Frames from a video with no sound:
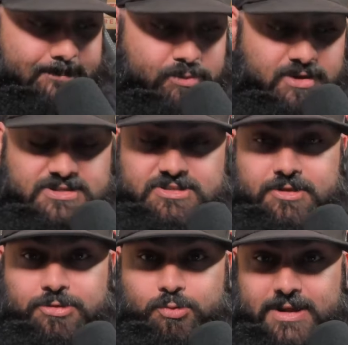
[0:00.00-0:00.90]
plus
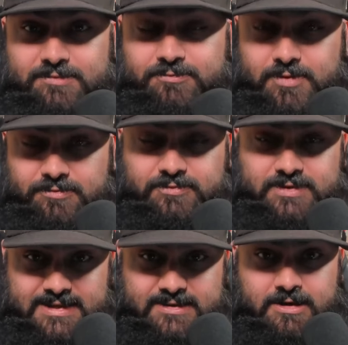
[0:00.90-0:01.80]

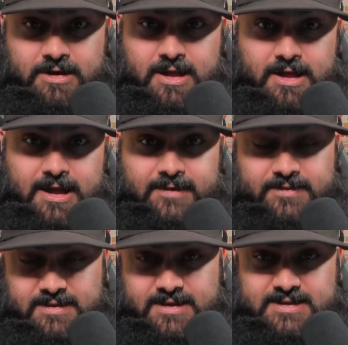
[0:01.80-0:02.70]
315. I
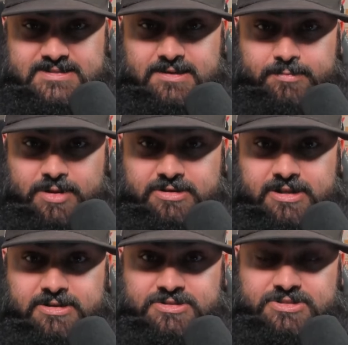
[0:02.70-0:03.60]
think he has the
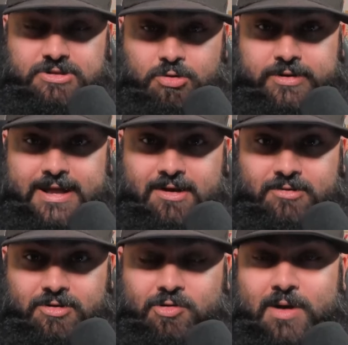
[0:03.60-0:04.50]
ability to slow
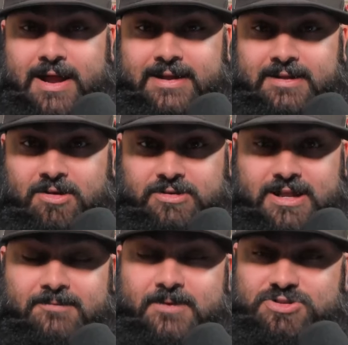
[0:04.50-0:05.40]
down, grind out,
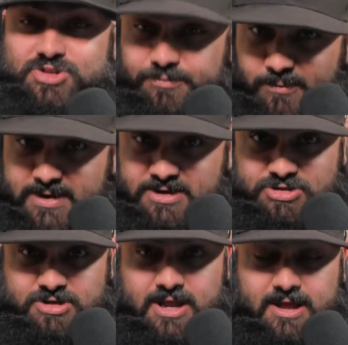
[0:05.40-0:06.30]
and eventually
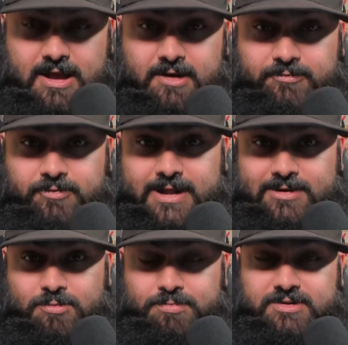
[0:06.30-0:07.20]
finish
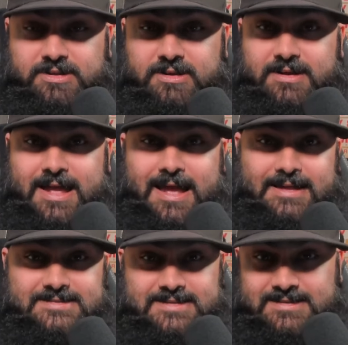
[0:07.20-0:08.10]
Fernando Padilla
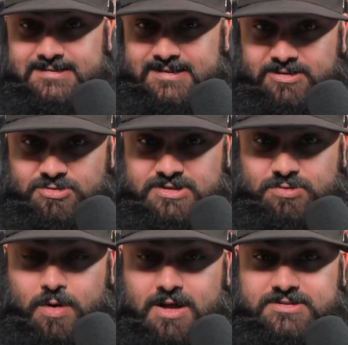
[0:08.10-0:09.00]
as he continuously
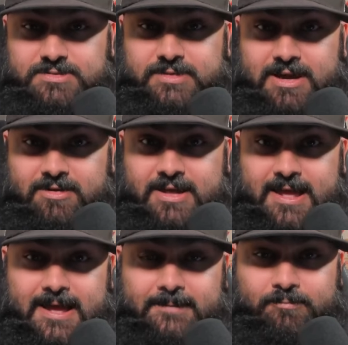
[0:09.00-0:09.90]
walks him down
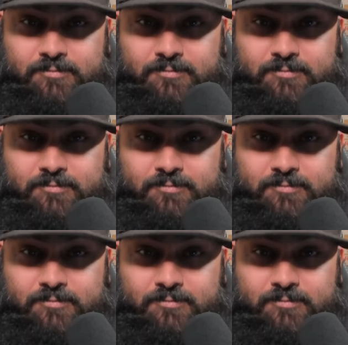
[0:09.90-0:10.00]
and